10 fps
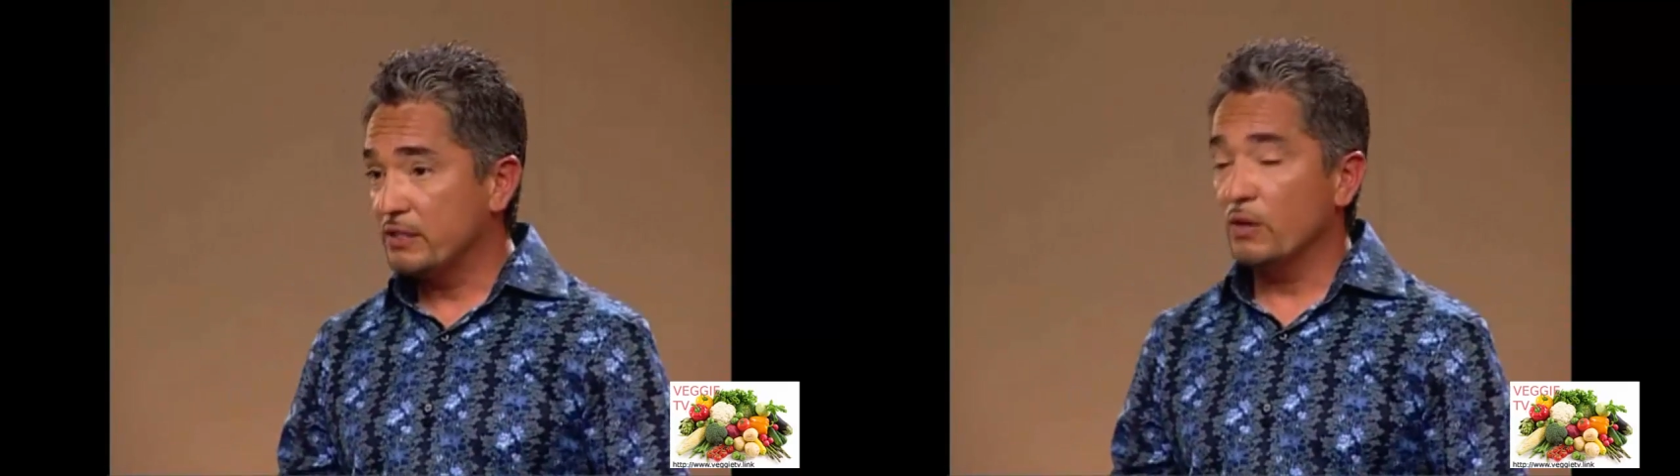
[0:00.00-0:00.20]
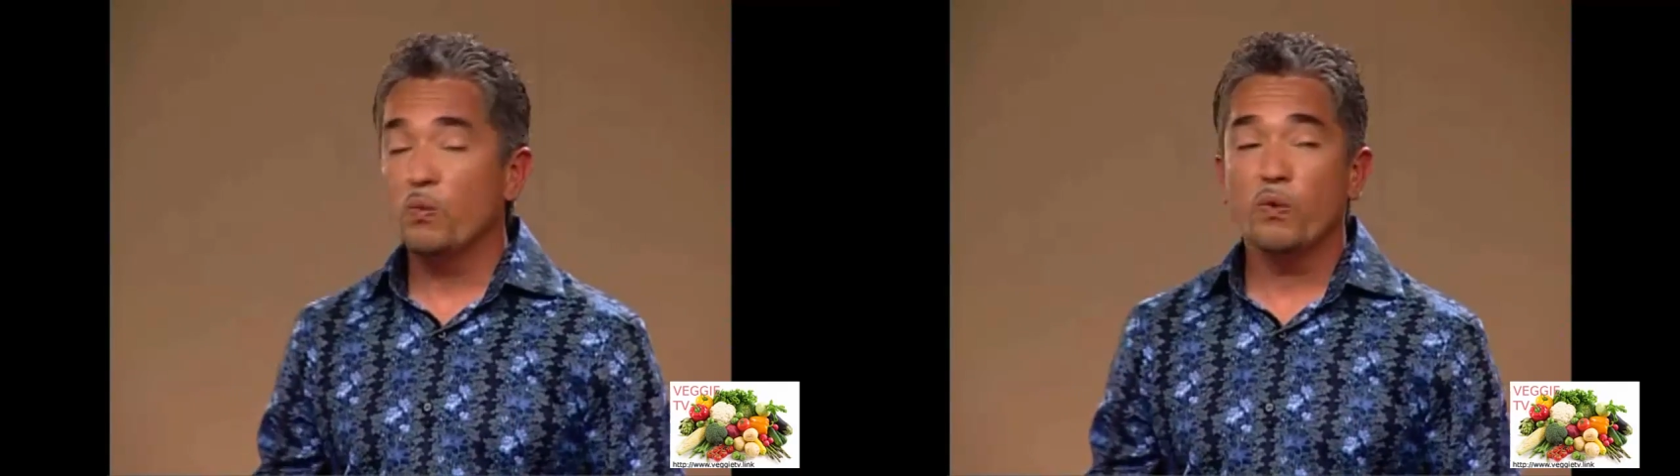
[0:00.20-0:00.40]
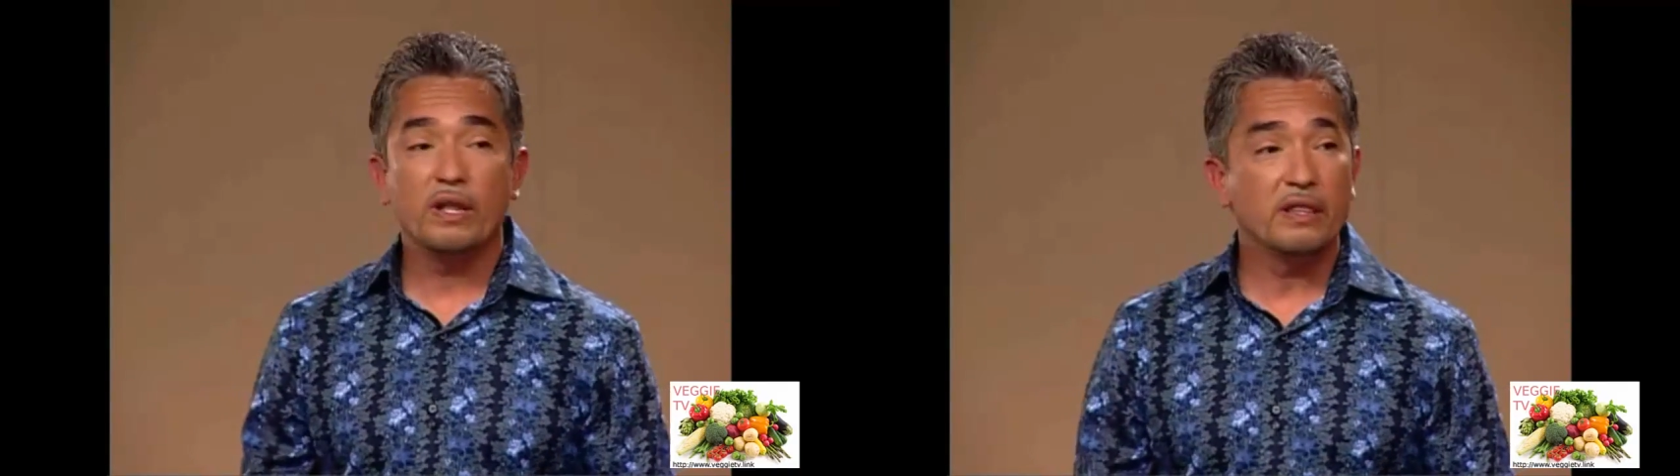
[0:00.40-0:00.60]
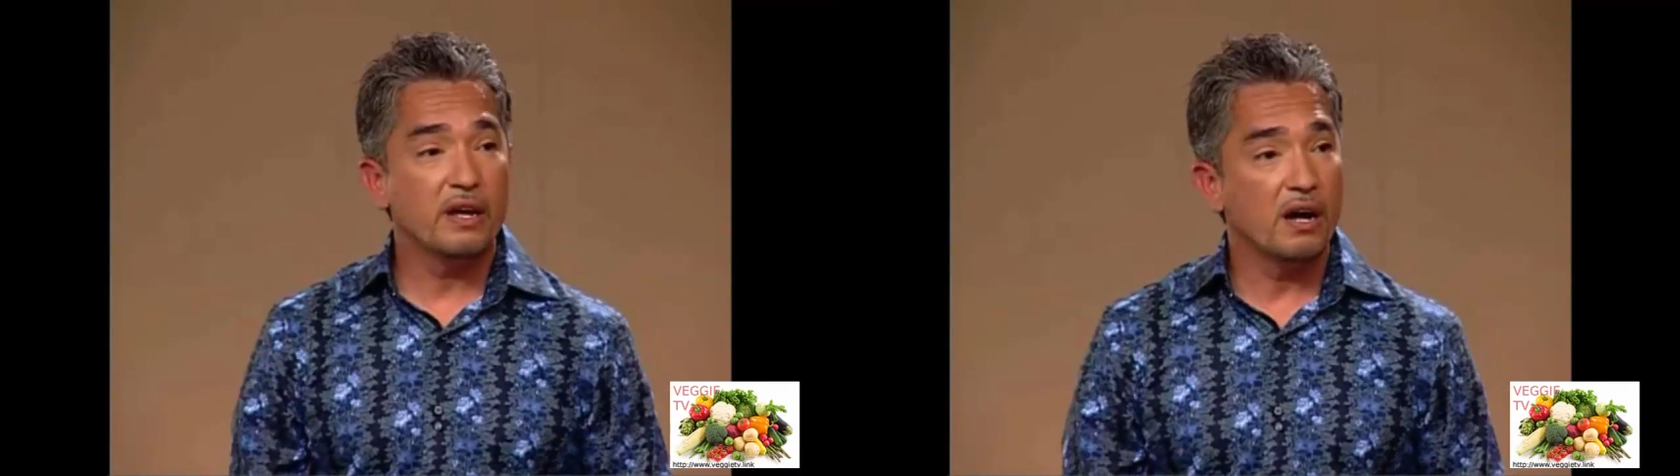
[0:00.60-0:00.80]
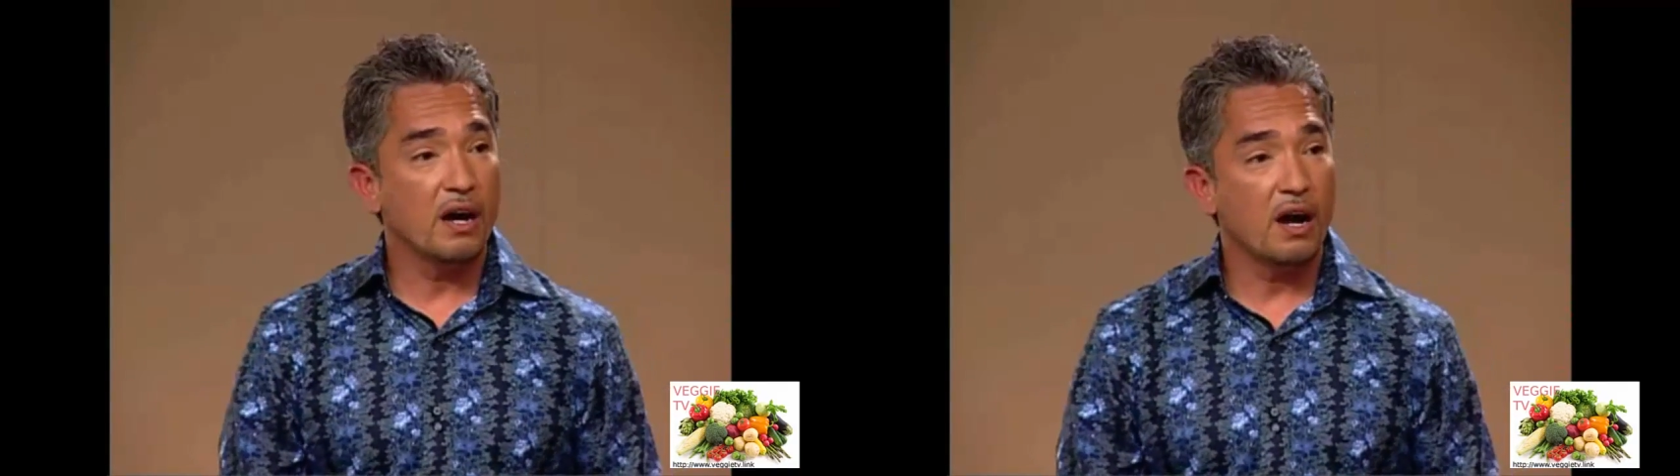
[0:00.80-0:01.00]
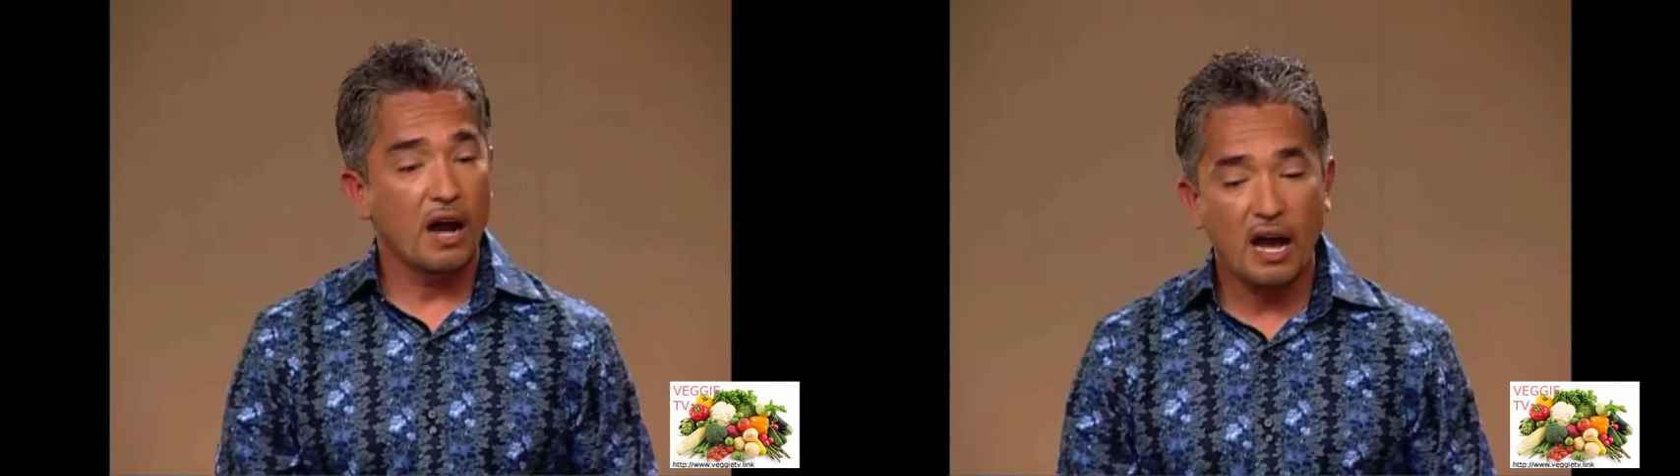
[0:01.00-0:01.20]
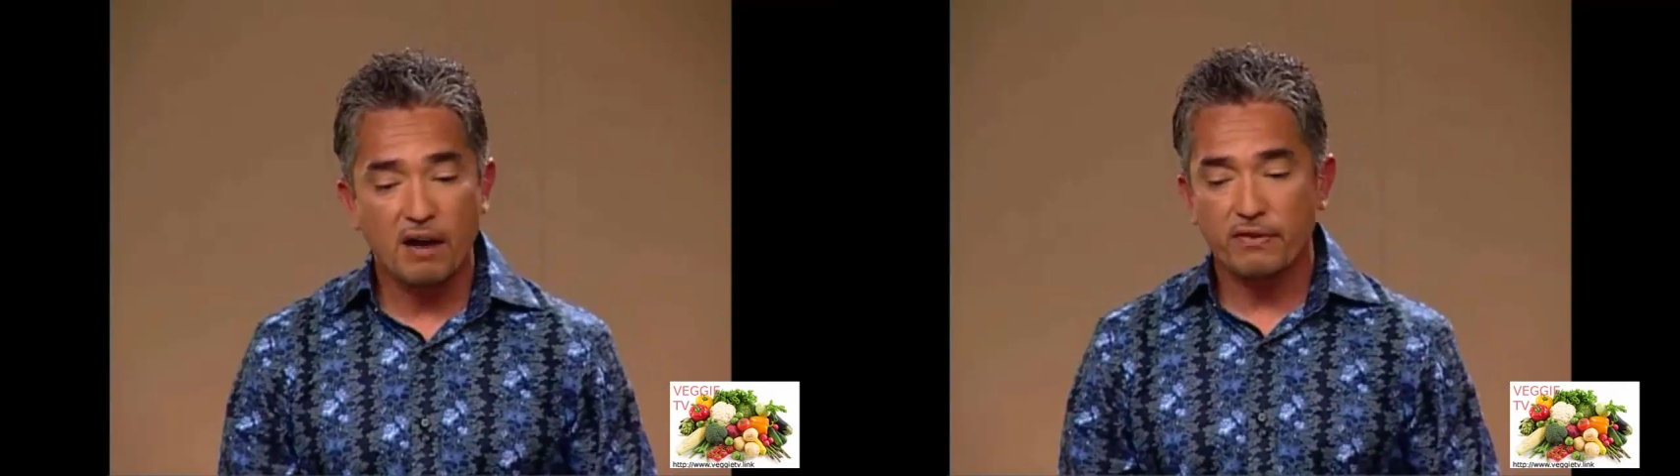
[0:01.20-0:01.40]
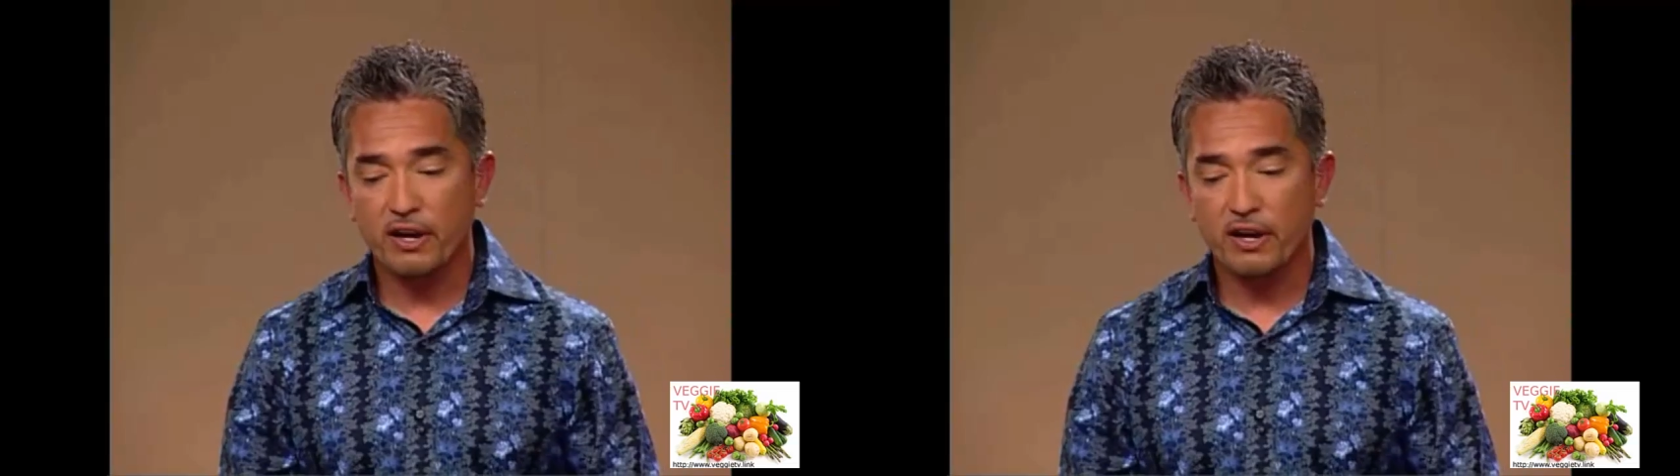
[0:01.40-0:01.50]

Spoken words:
when they have